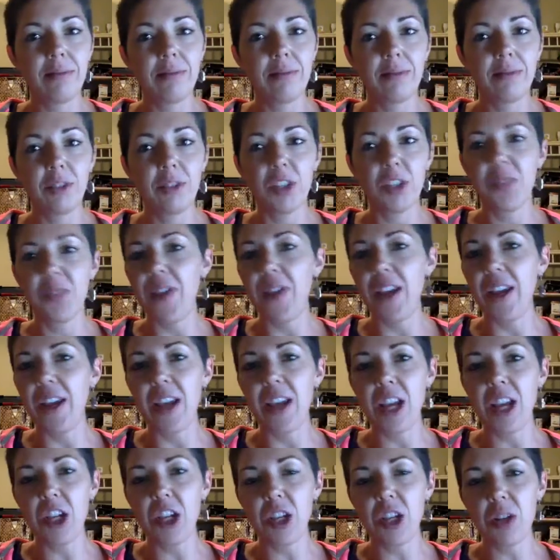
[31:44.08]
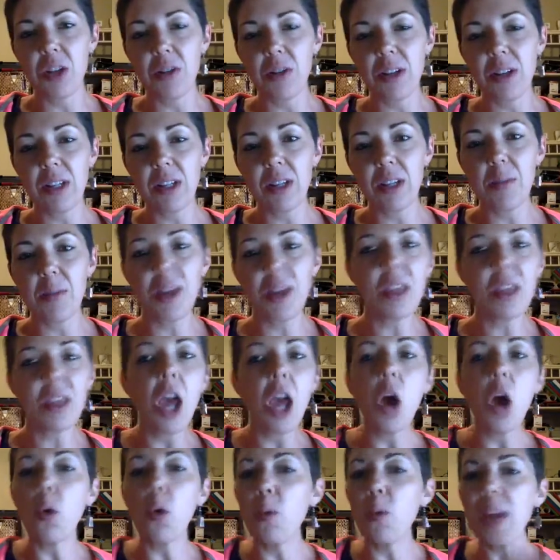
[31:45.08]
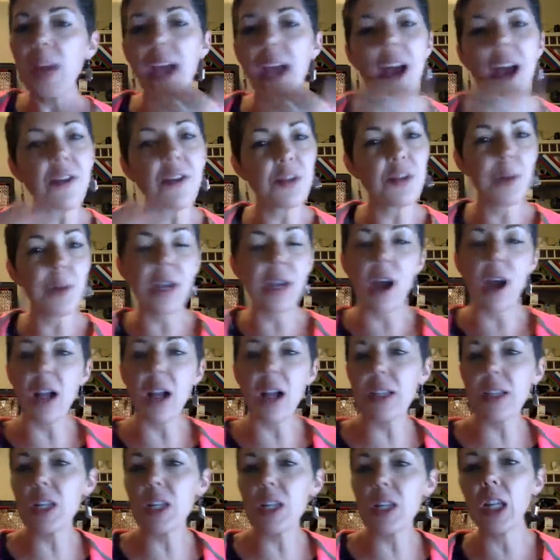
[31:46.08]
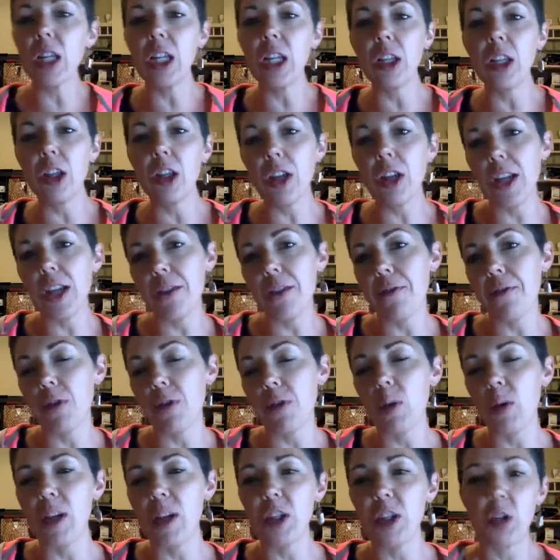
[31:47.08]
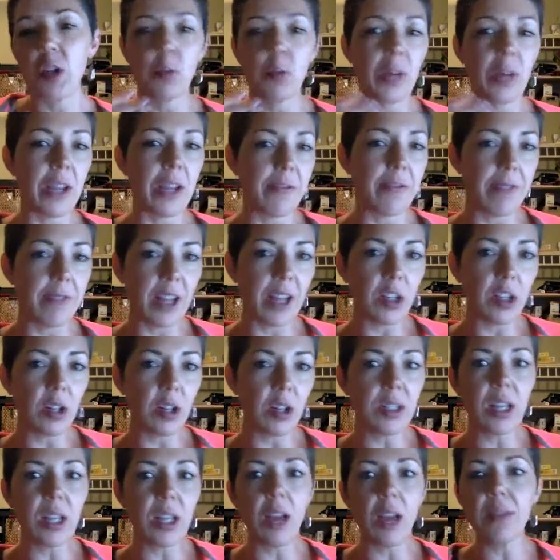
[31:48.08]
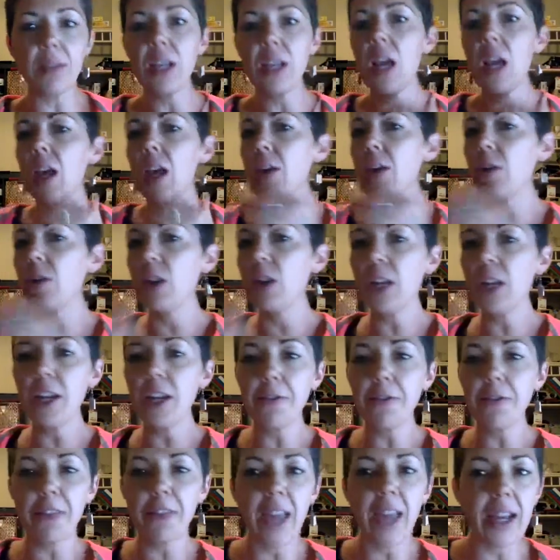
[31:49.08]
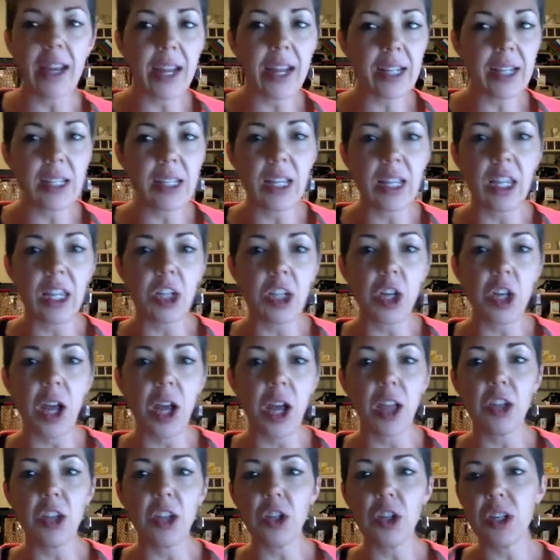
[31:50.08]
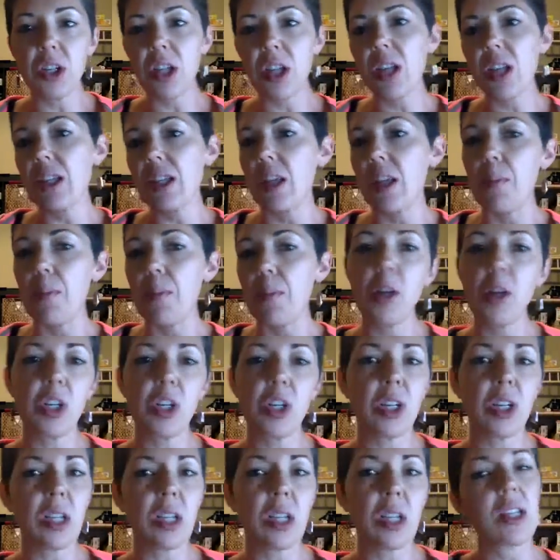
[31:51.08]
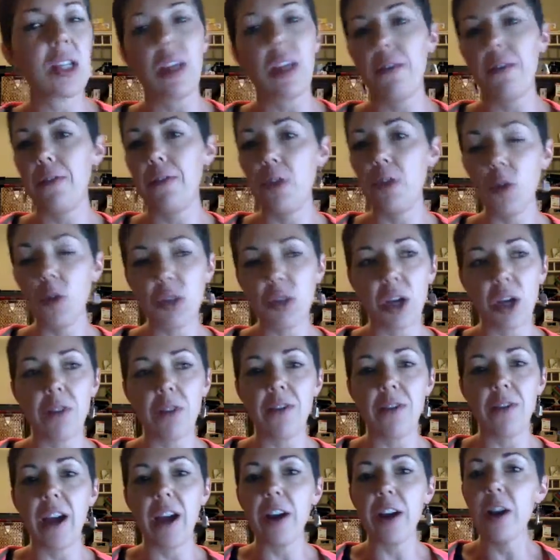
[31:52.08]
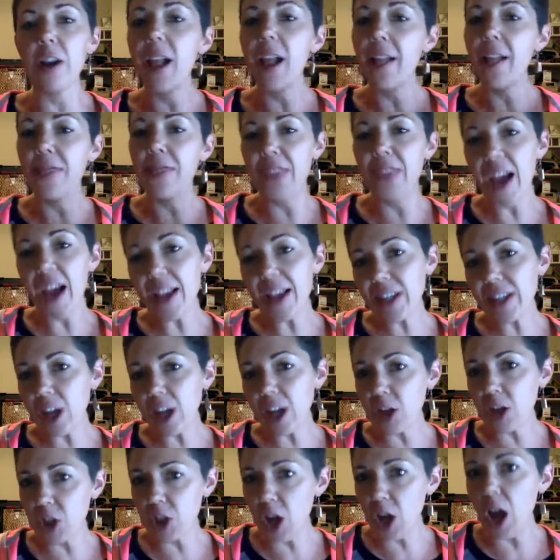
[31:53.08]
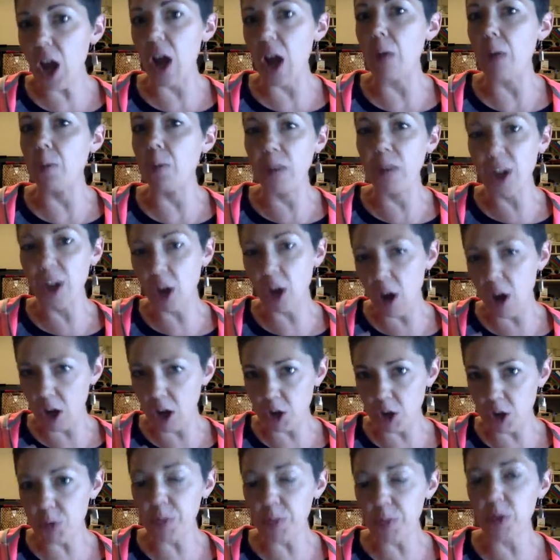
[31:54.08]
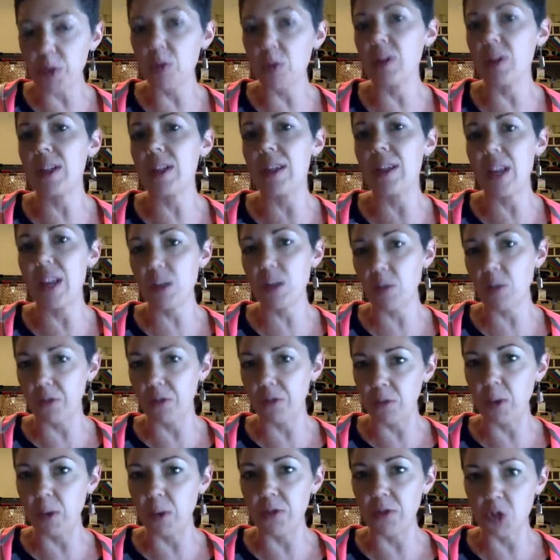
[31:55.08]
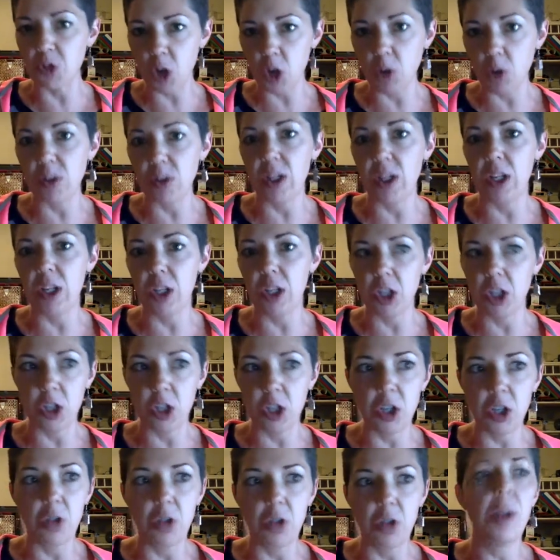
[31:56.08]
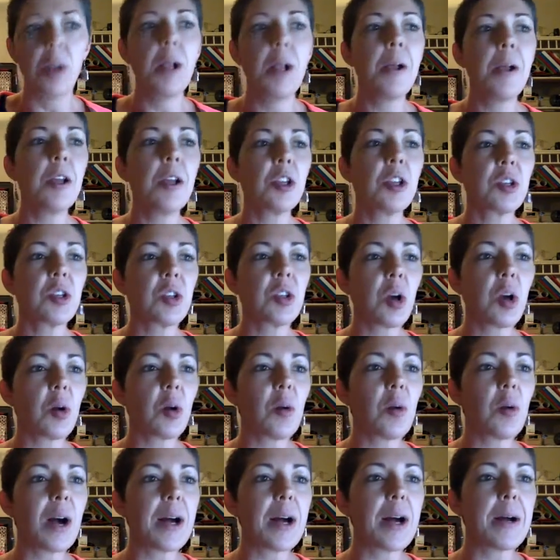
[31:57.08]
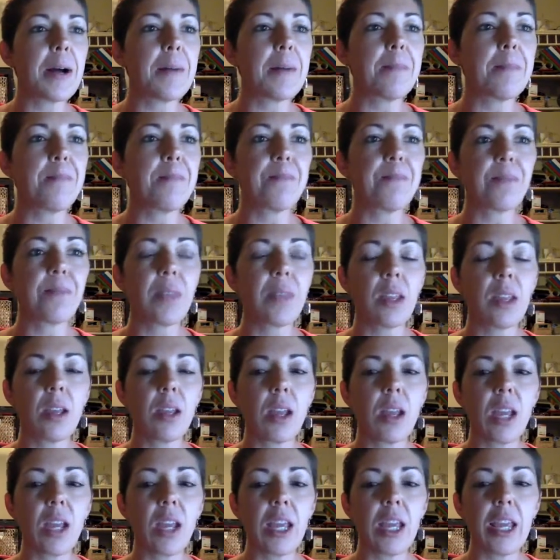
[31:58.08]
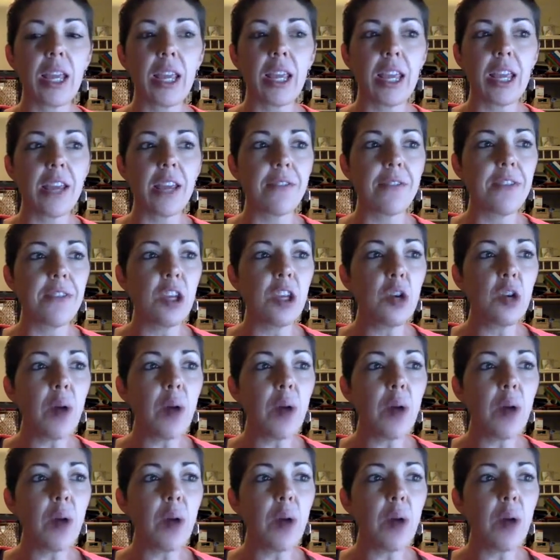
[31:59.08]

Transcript: Just vacation the rest of the month? We have to be constantly looking for ways to reinvent ourselves, looking for that next thing that challenges us, that pushes us, that fuels our fire. That's our job. We are entrepreneurs, and that's what we've chosen to do. So if you